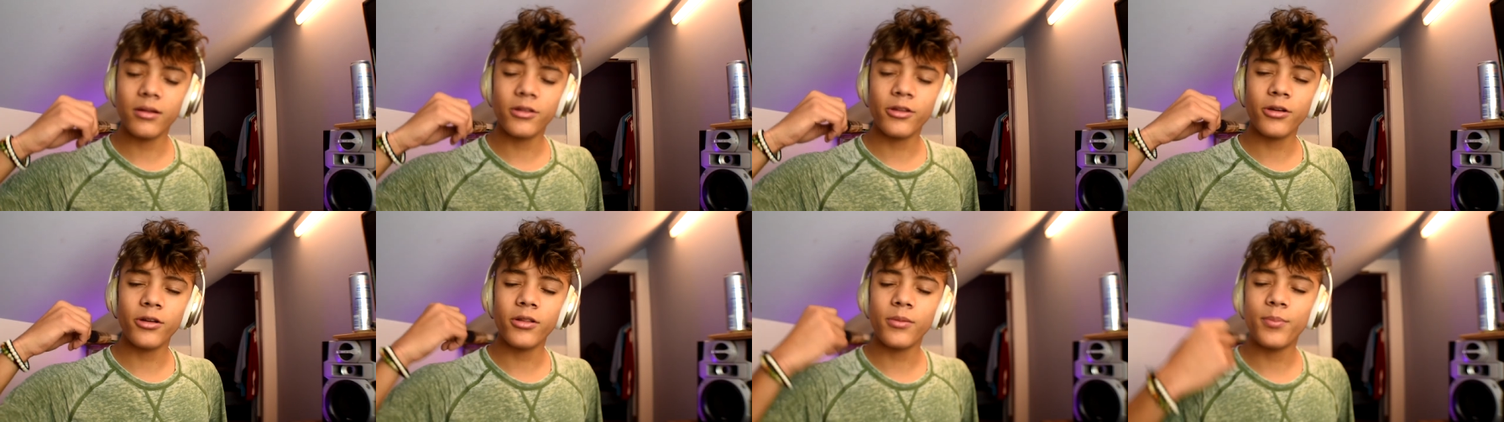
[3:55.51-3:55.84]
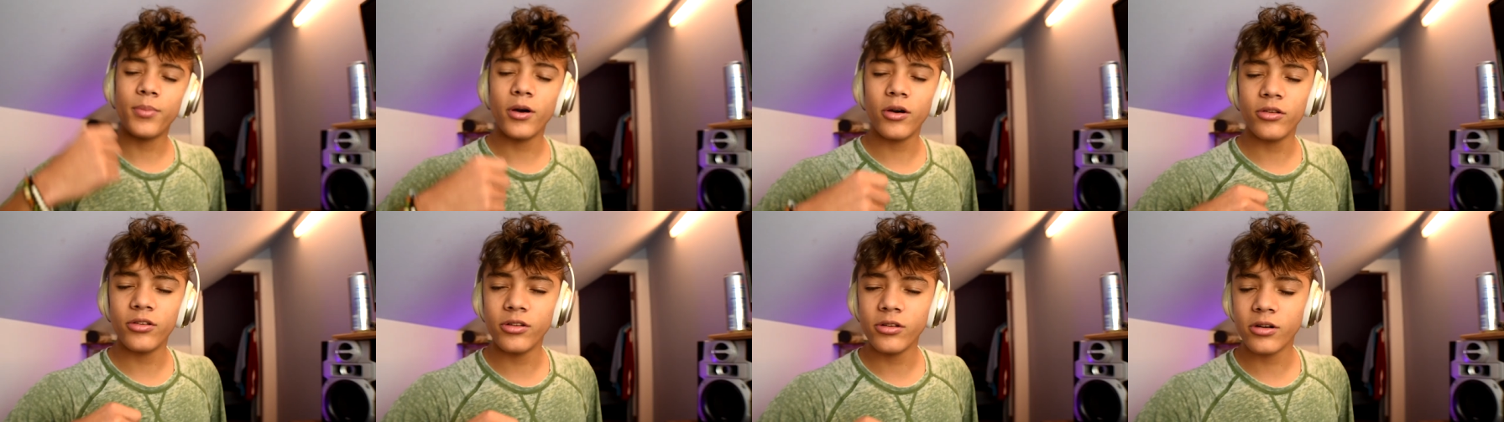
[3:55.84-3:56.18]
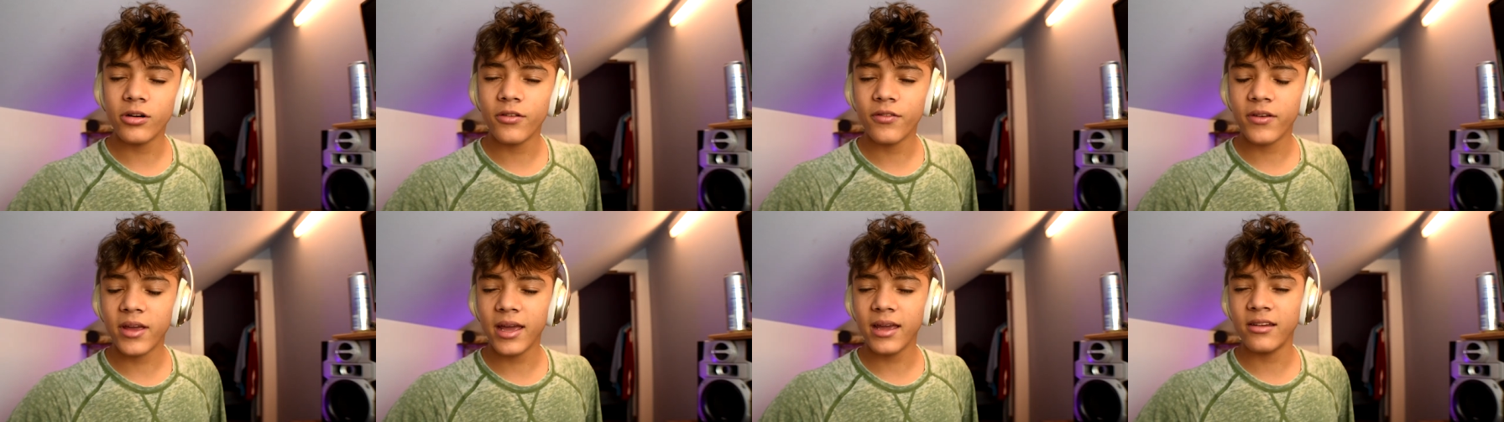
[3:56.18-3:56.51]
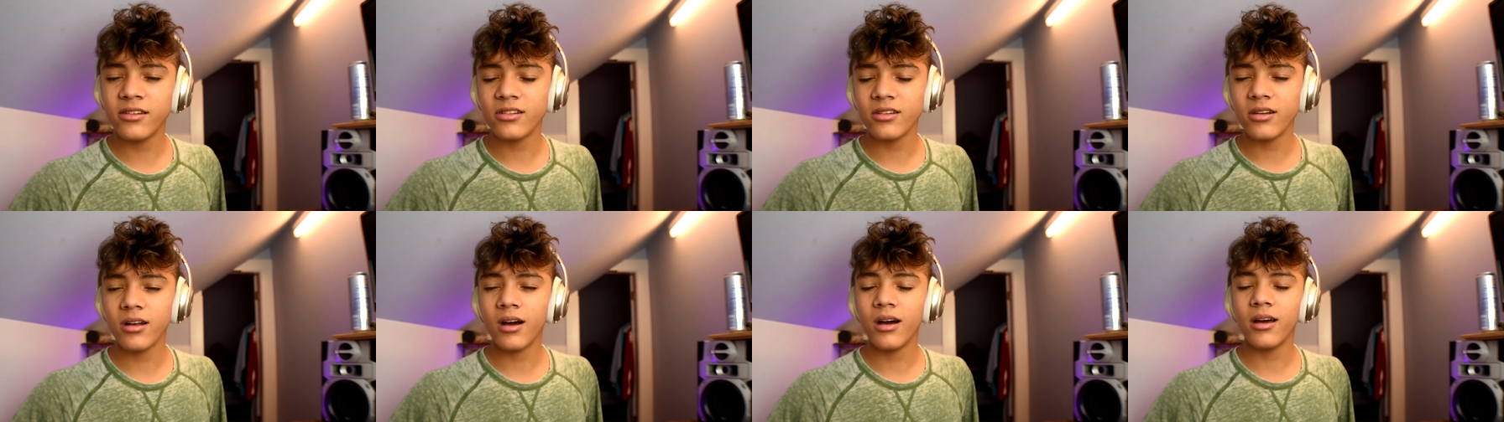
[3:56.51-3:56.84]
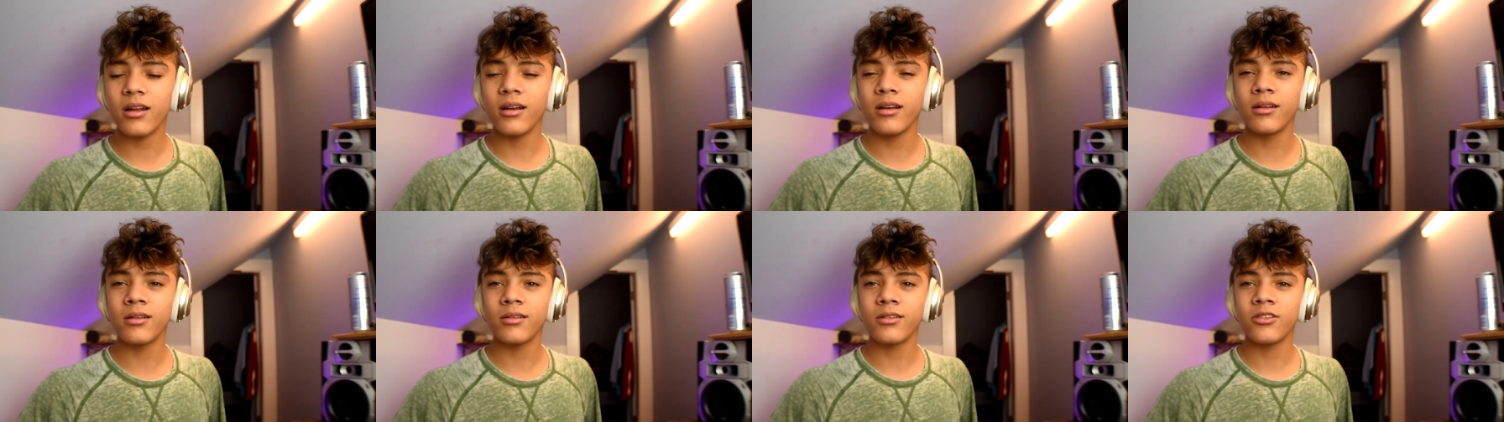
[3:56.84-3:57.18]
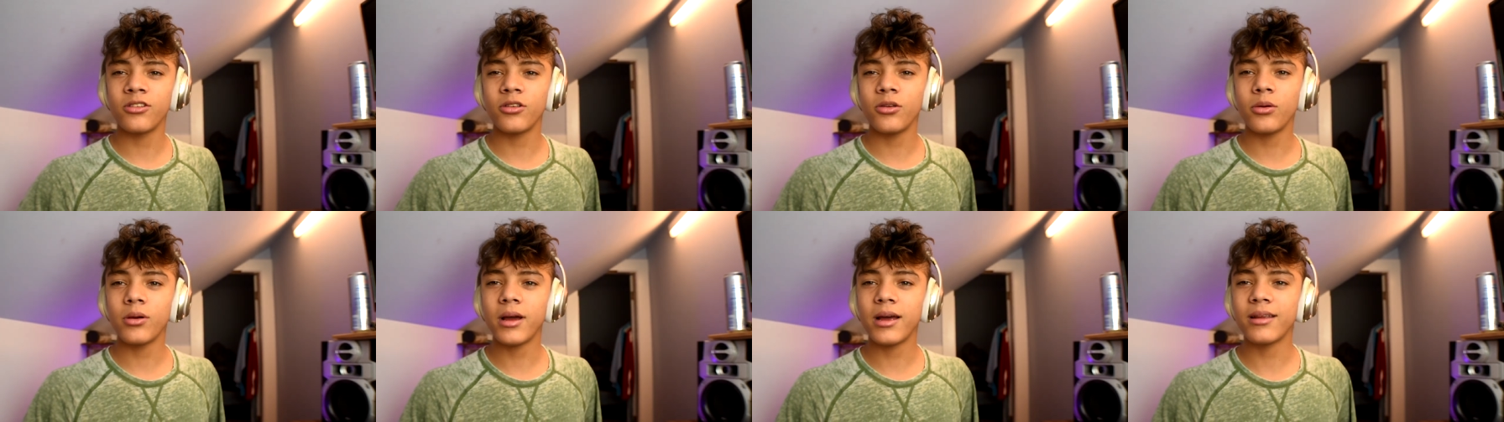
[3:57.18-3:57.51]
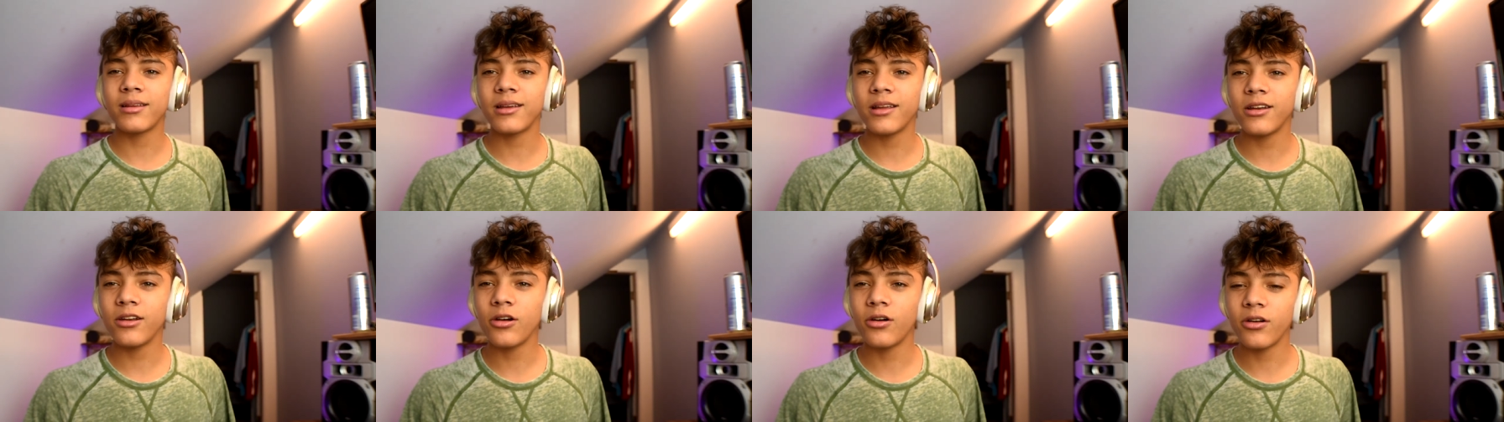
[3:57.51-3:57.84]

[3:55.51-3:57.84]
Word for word: turn the post notification on so you guys get